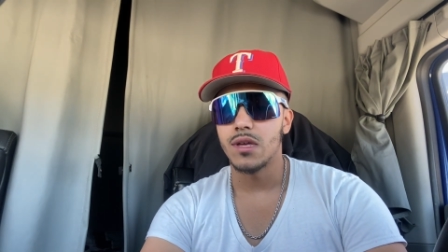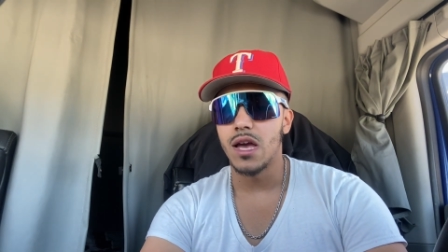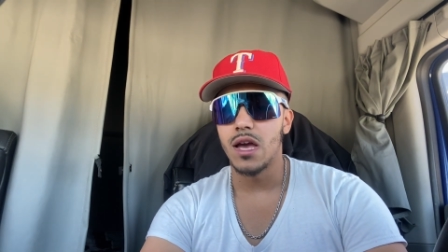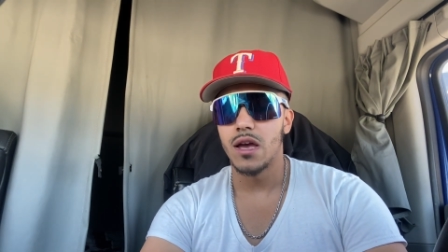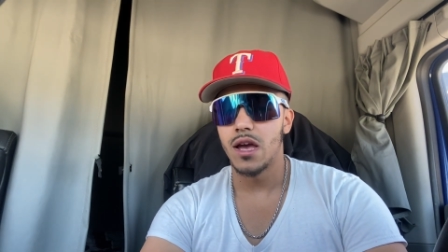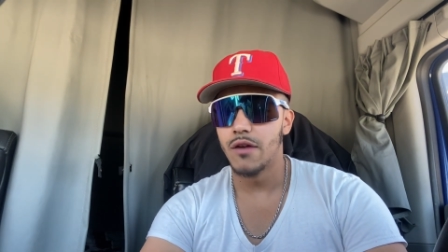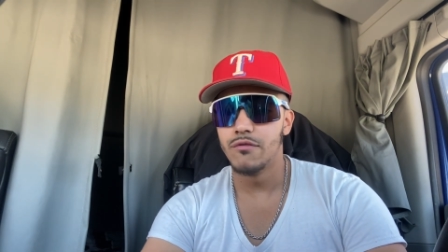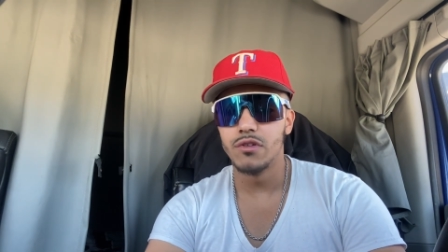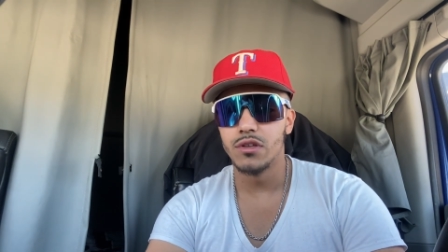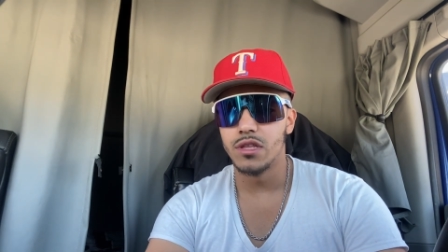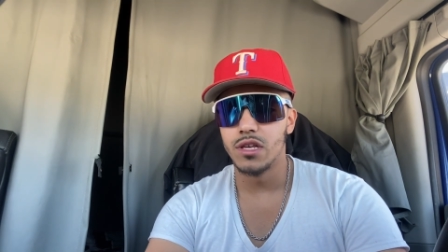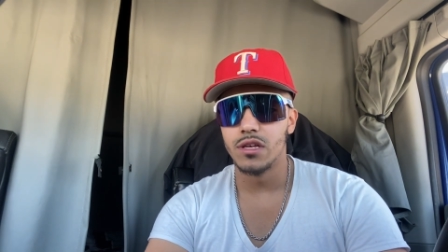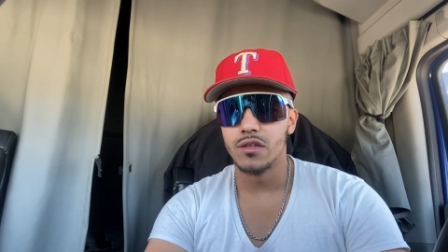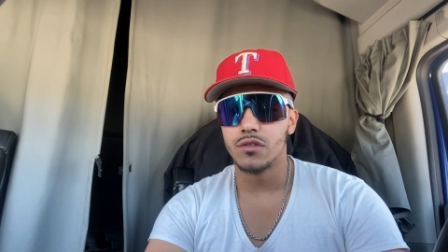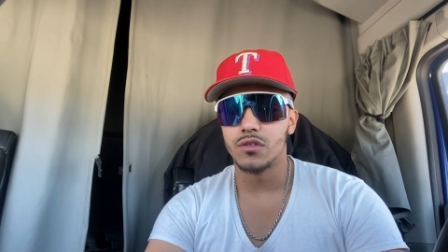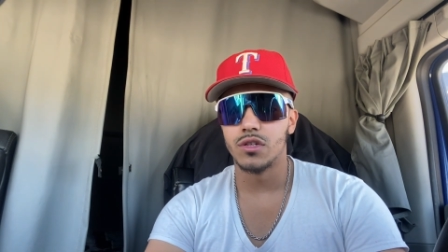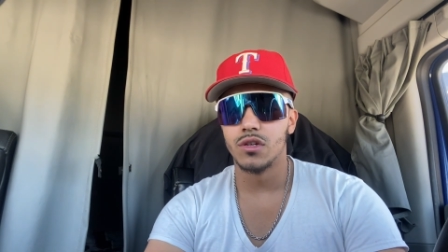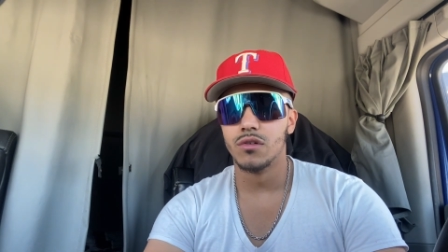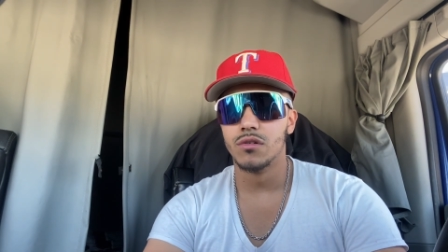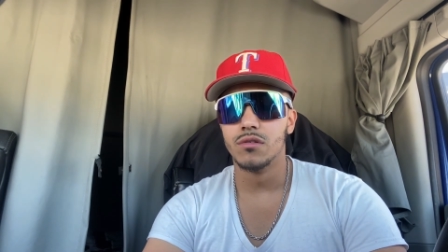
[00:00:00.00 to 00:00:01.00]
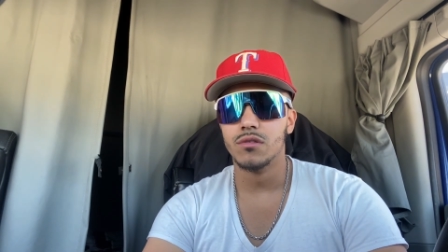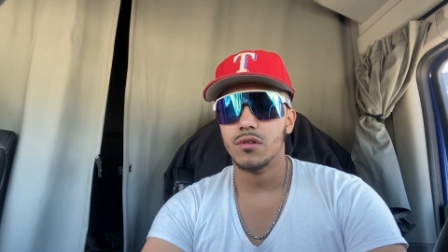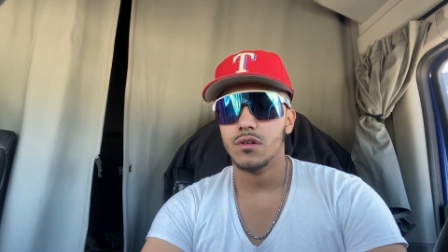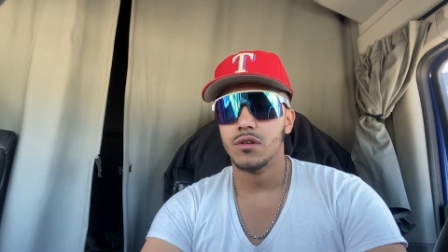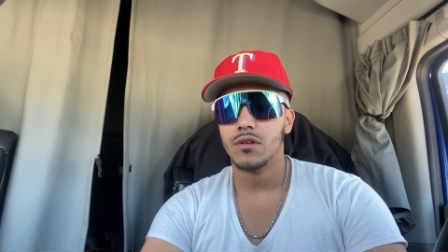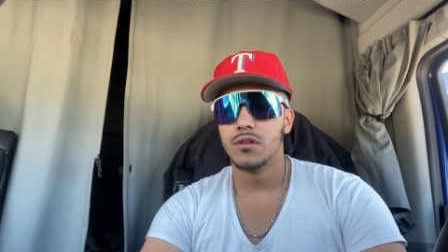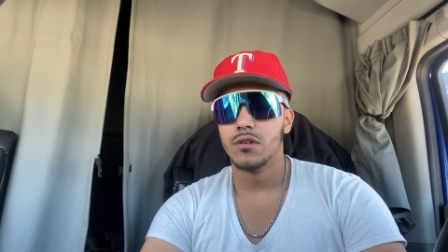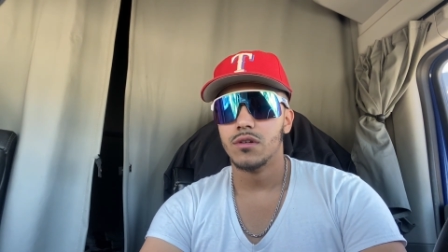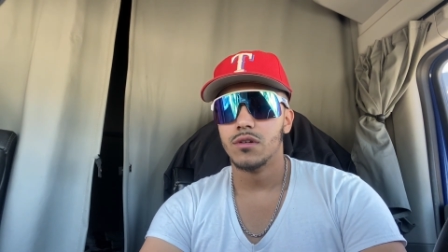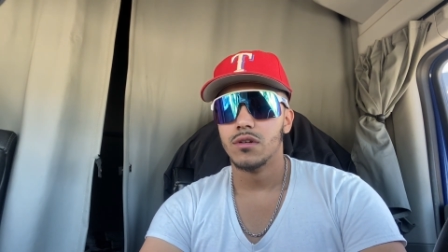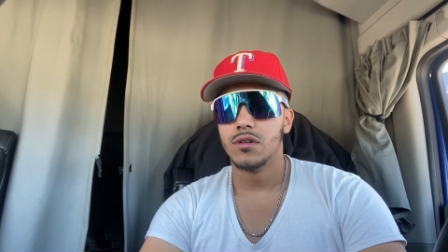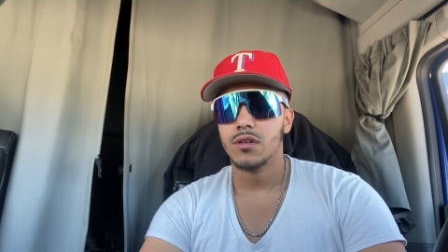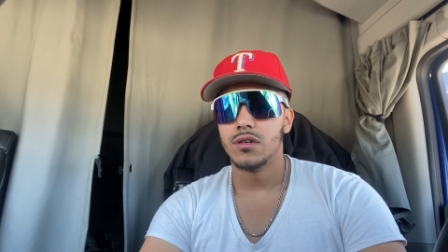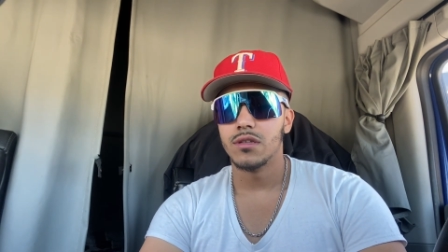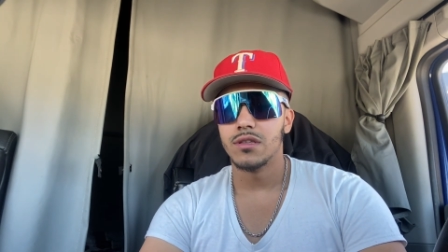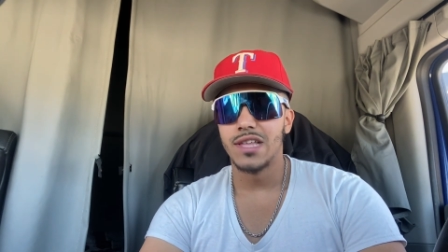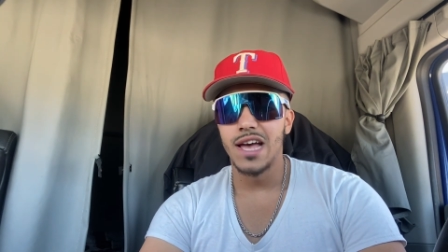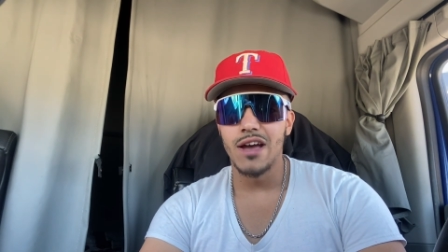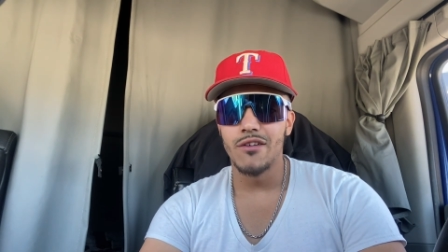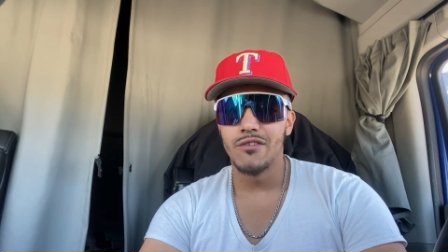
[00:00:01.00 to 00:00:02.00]
everything. So
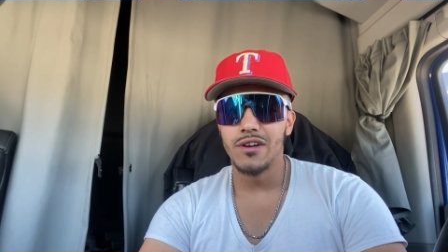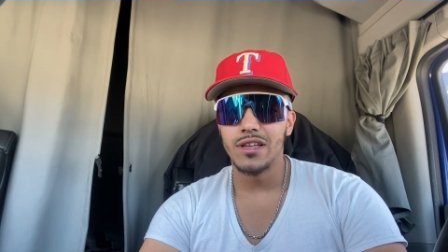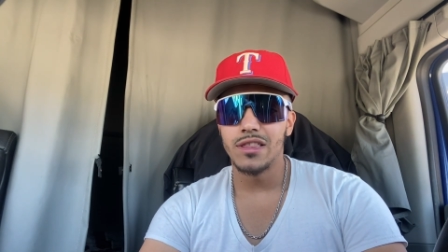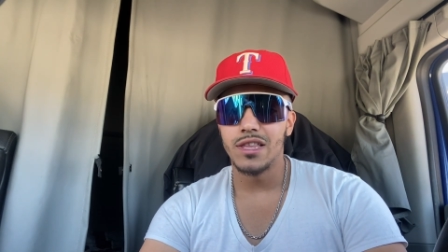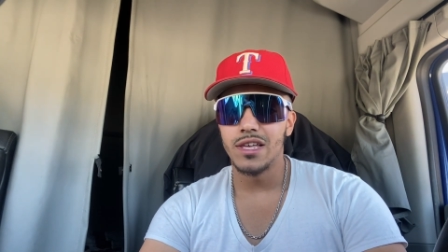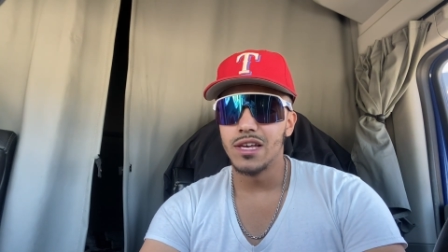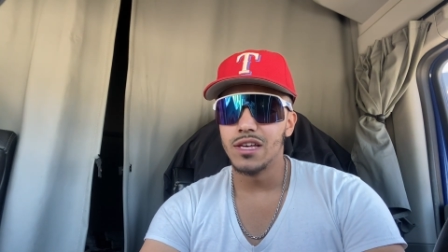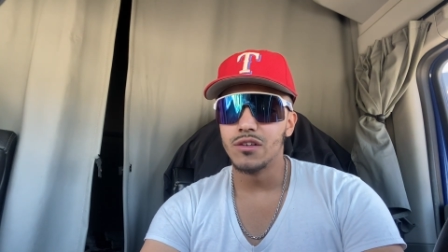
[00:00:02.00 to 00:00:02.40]
that right there,